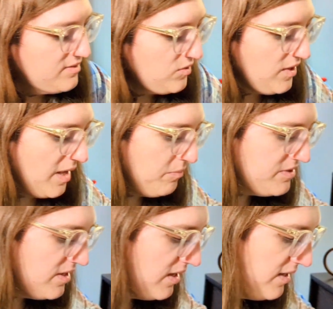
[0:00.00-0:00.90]
So 9
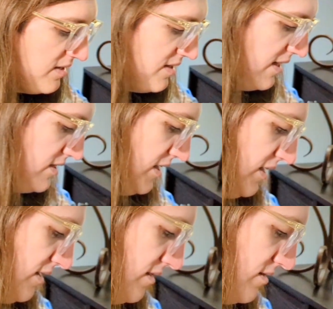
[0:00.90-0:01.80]
plus 9 is
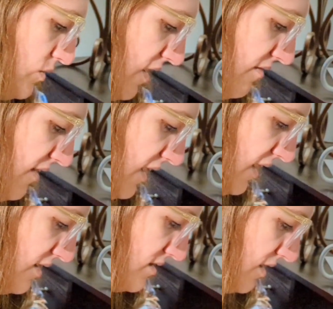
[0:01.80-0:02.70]
18. So we have
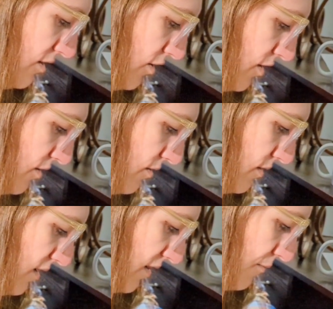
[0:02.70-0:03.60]
18
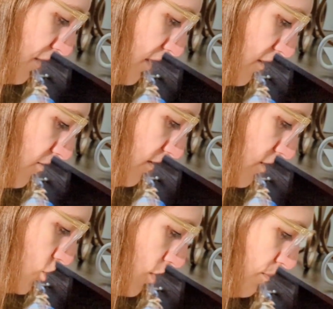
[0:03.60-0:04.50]
load, and then we're going to
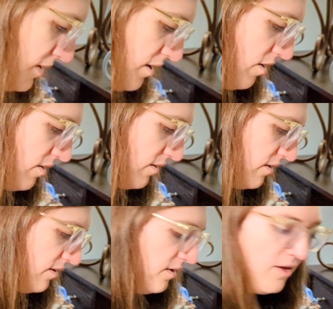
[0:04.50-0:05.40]
determine
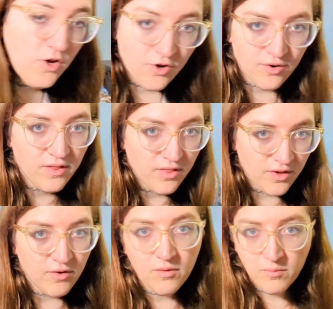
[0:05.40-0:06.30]
our current
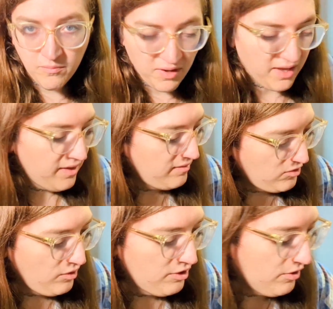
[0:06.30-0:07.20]
load by
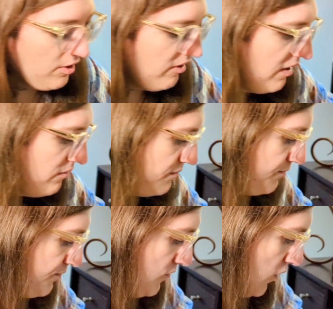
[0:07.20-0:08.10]
doing your loadout.
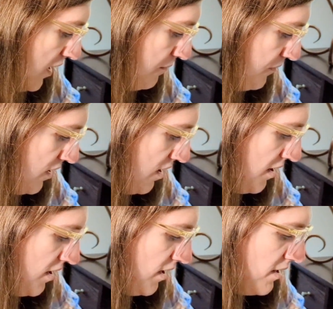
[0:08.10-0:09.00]
Okay.
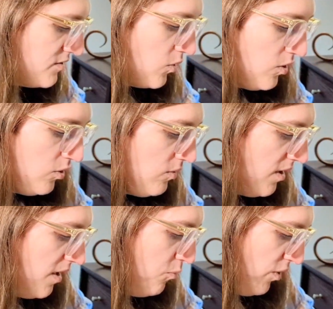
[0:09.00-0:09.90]
So you
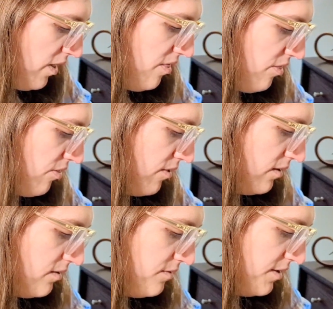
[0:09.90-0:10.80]
come with
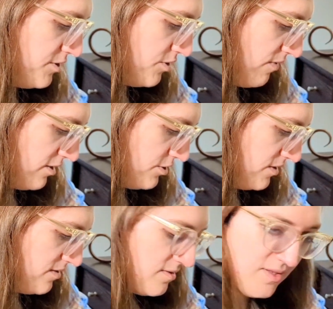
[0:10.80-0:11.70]
dungeon
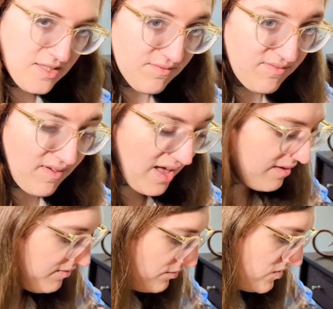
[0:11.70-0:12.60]
rations. That's
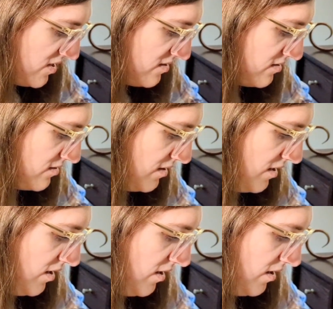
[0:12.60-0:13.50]
5 uses.
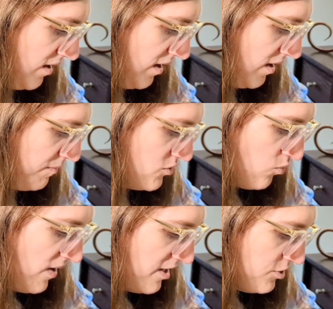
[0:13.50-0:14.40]
It's a
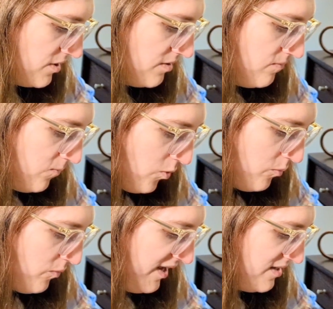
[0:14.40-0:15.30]
ration,
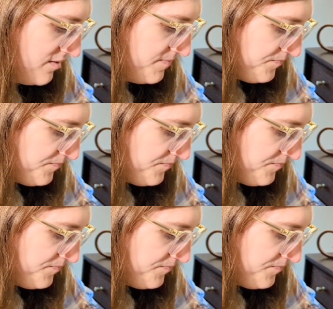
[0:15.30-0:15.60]
1 weight.